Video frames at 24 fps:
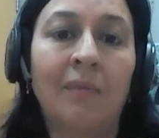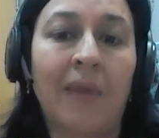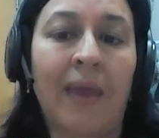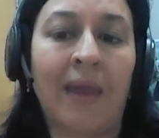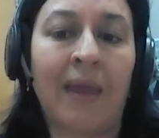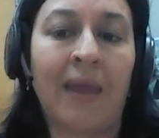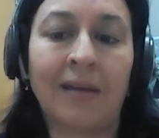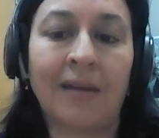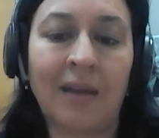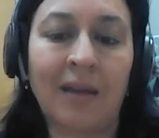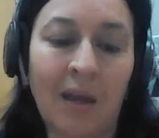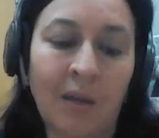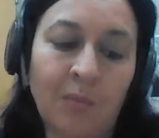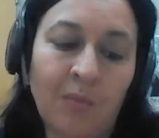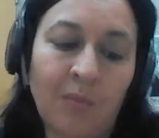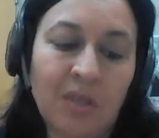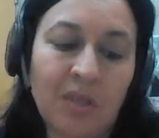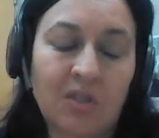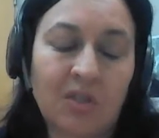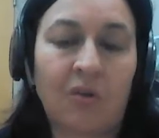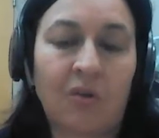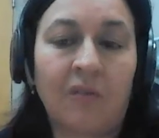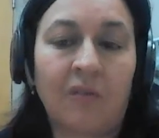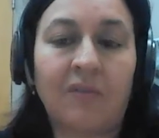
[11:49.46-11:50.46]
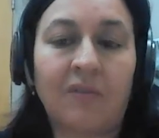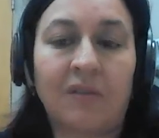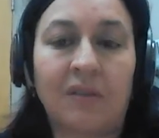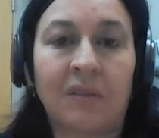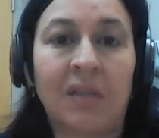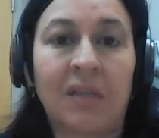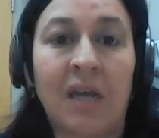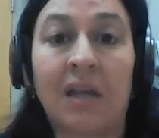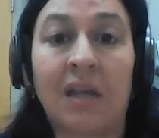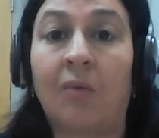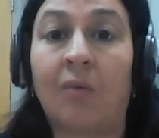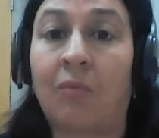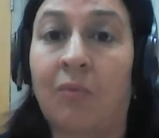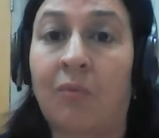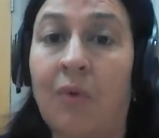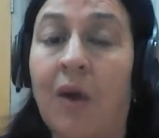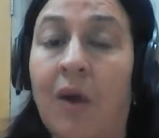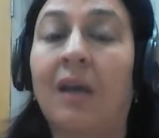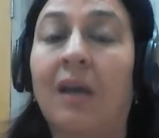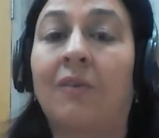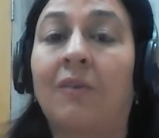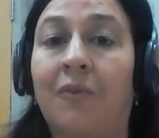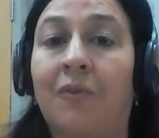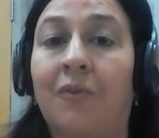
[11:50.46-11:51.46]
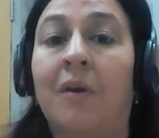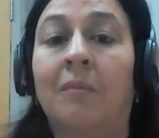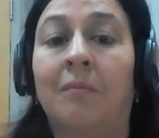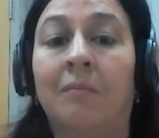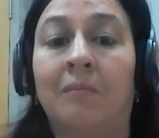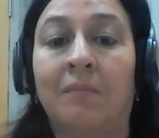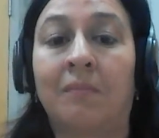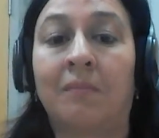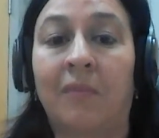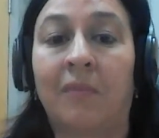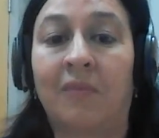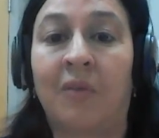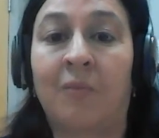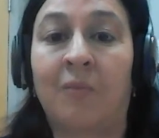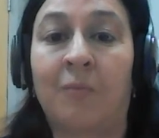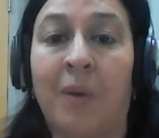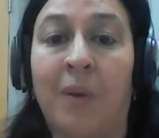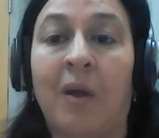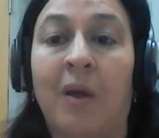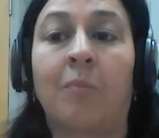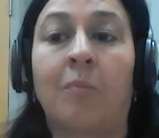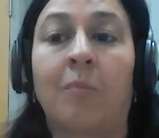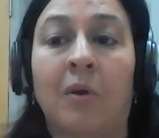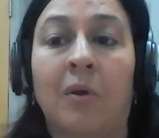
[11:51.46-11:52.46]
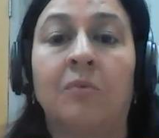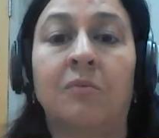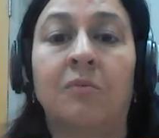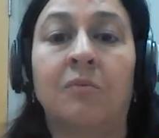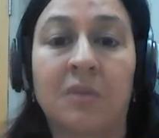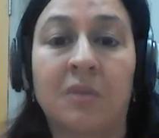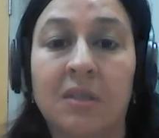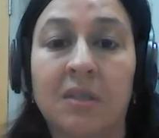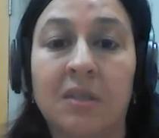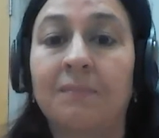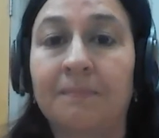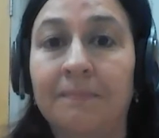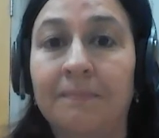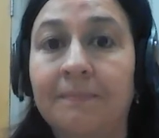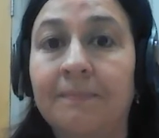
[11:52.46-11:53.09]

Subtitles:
And we sort of take it right from the bare bones.